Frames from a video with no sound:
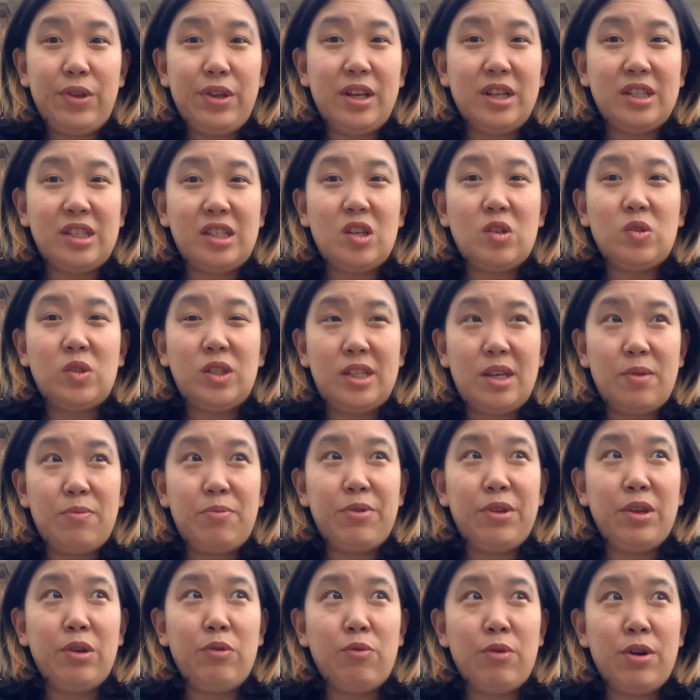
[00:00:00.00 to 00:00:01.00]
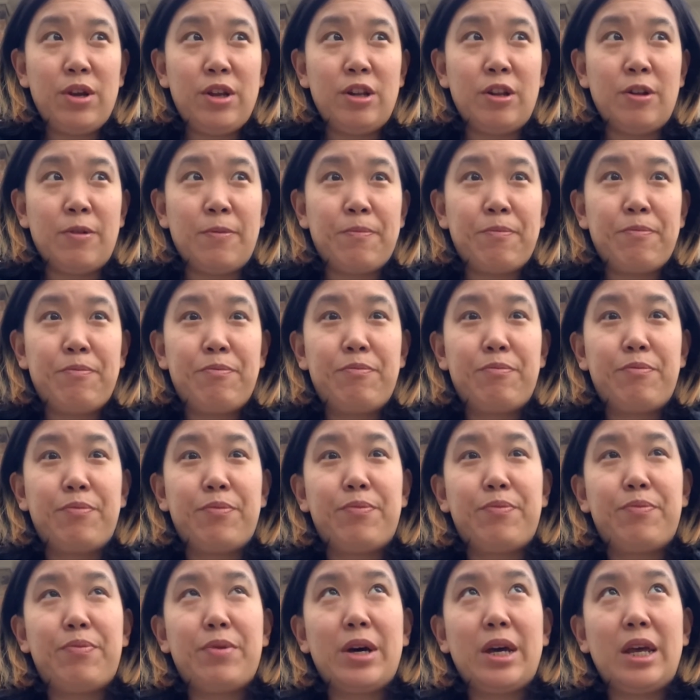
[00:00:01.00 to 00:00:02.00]
It's so simply written.
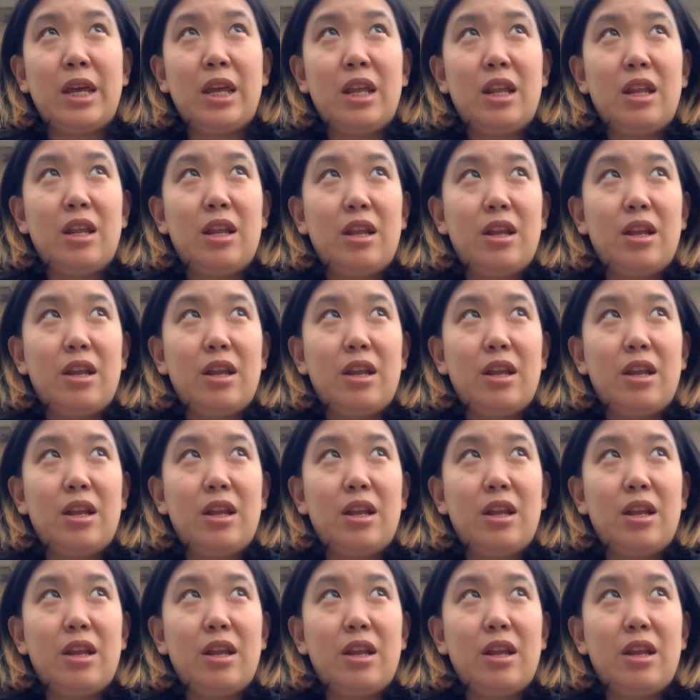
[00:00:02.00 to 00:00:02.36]
But